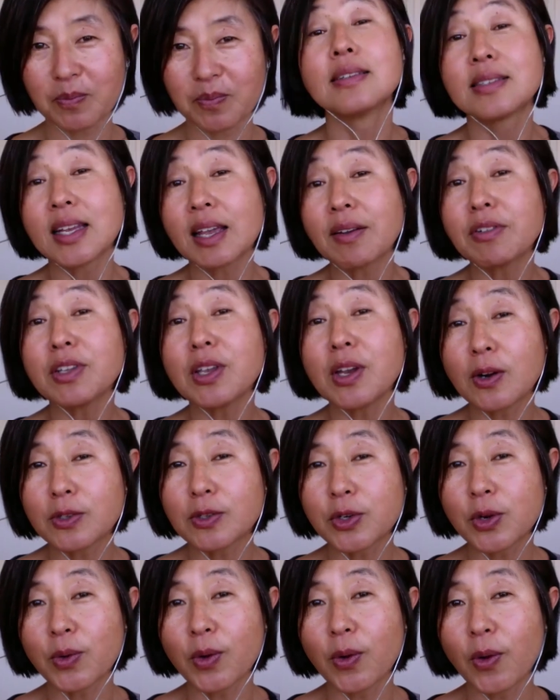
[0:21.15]
7
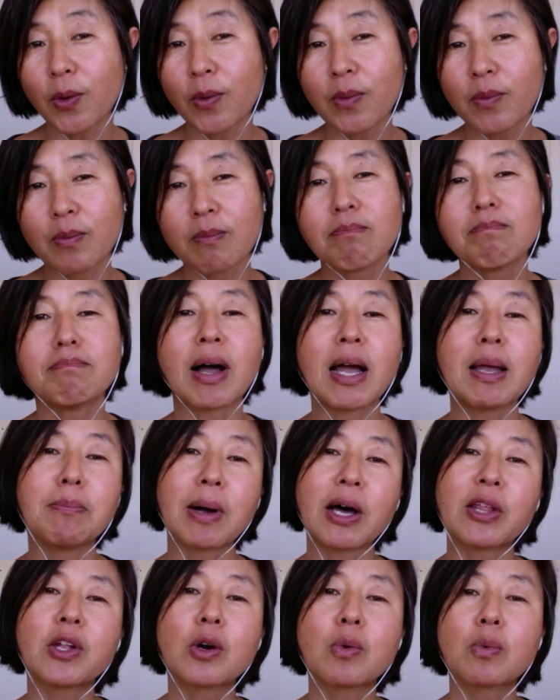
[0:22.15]
years ago, my
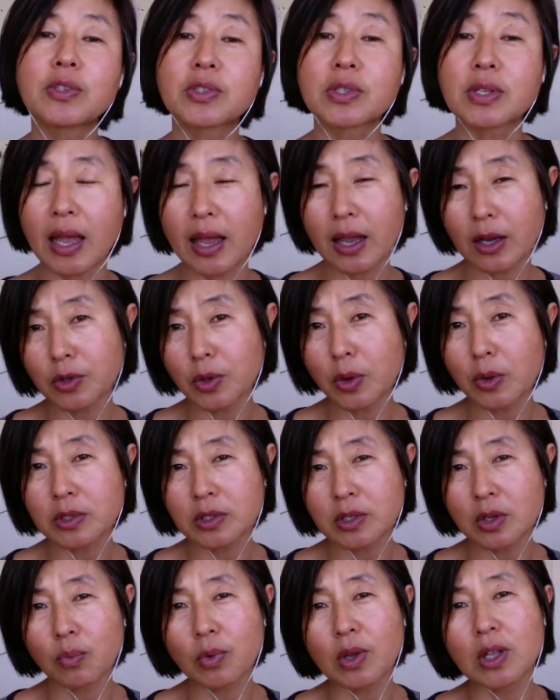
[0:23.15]
mother was
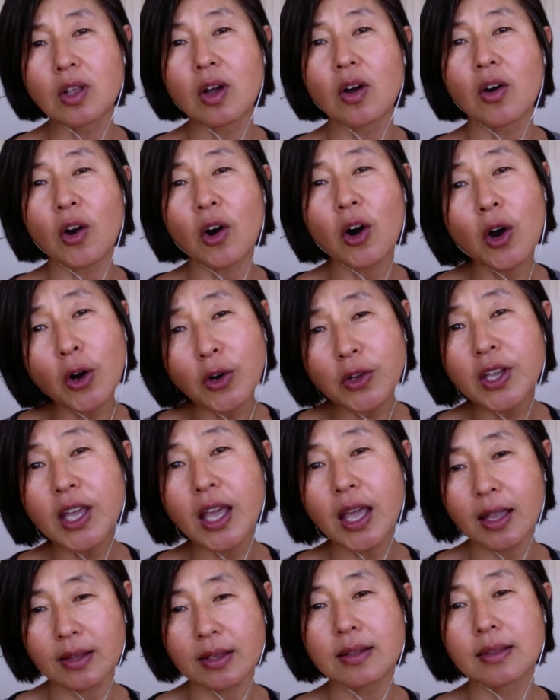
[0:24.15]
diagnosed with a
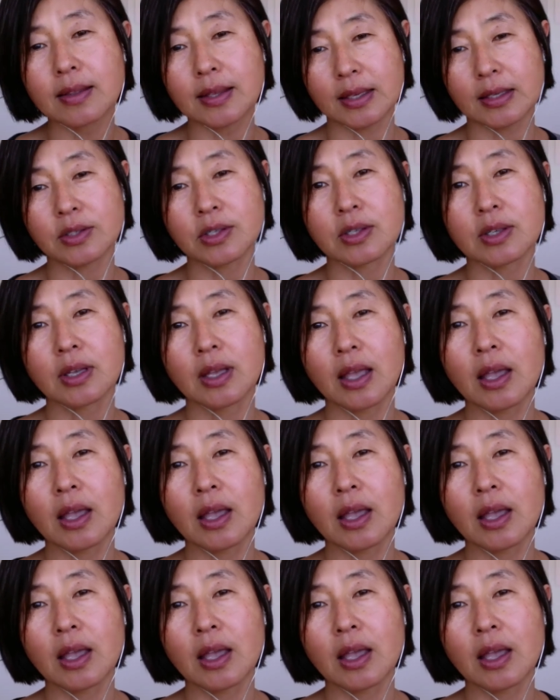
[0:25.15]
herniated disc